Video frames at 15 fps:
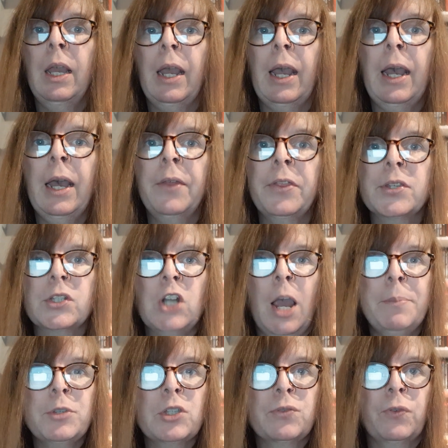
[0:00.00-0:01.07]
The
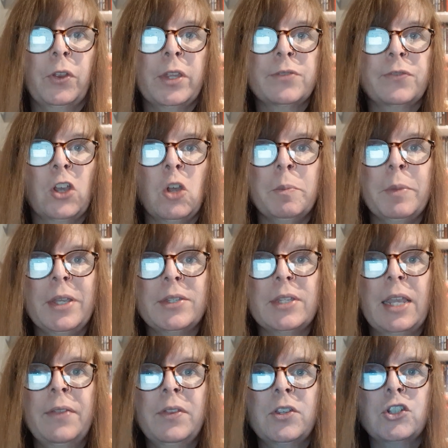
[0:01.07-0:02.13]
synopsis for this film is,
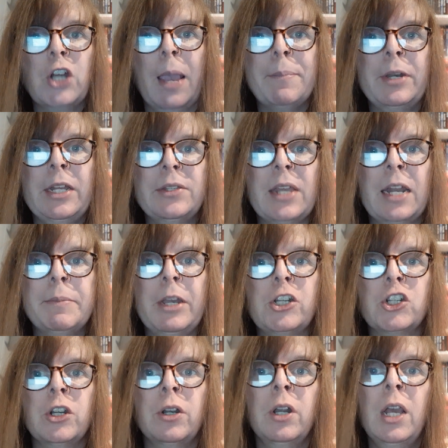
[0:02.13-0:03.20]
in this Japanese
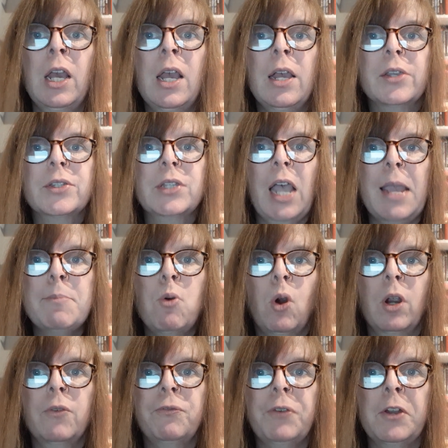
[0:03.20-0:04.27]
animation,
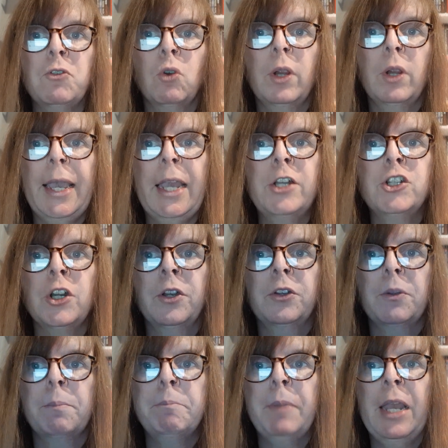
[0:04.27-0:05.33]
cyborg federal
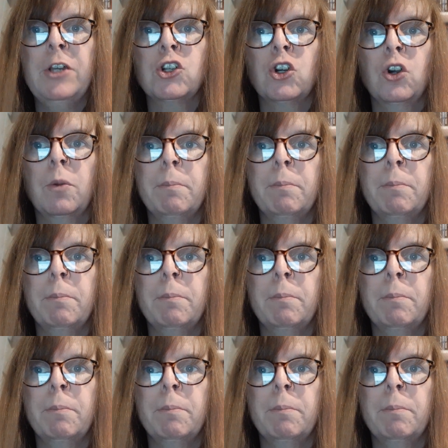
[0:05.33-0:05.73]
agent Major